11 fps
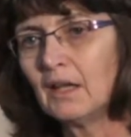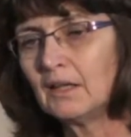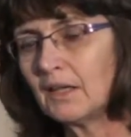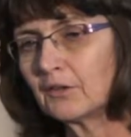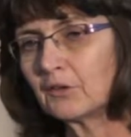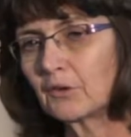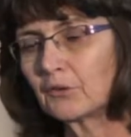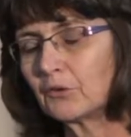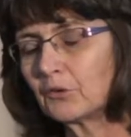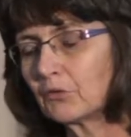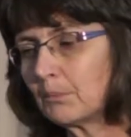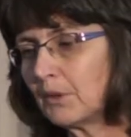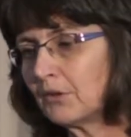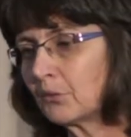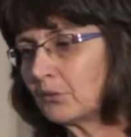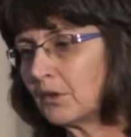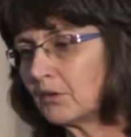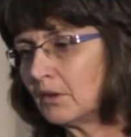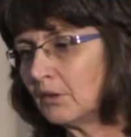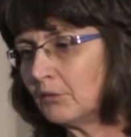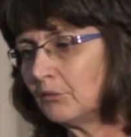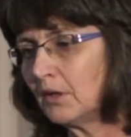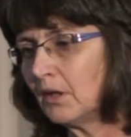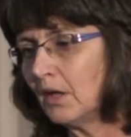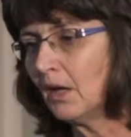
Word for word: late in the third trimester or near delivery,